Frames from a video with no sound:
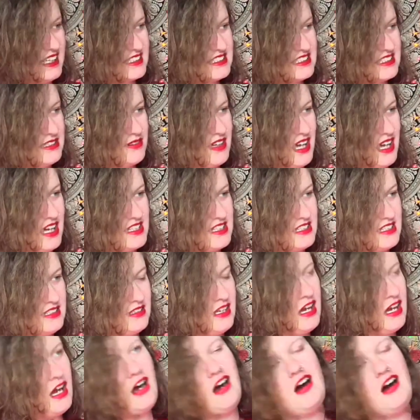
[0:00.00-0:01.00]
Except
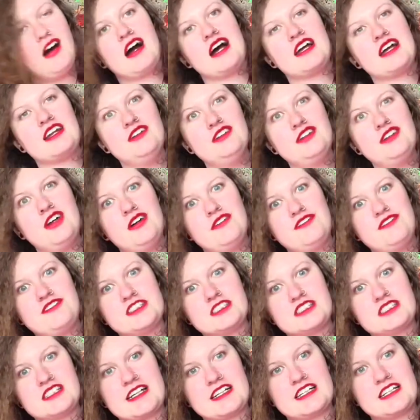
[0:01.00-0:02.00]
I don't know if
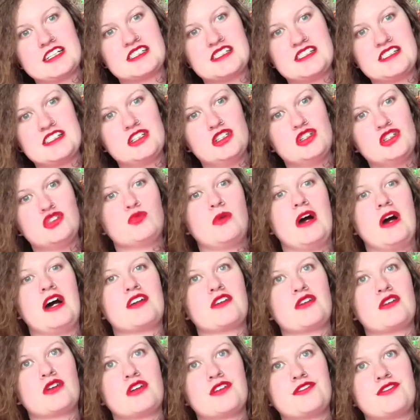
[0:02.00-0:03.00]
it's like a single
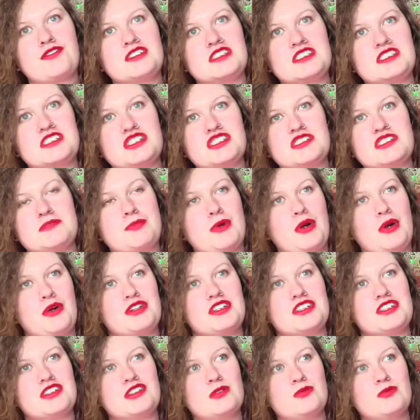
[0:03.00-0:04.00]
one or if it's just
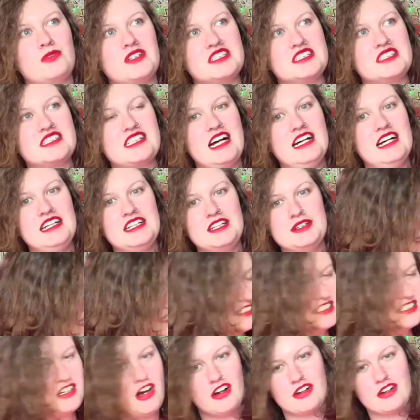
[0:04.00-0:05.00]
broken on one side.
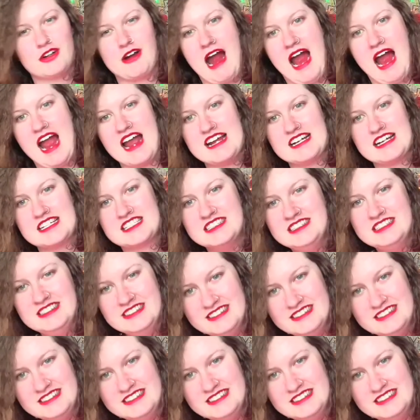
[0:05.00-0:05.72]
It's not great.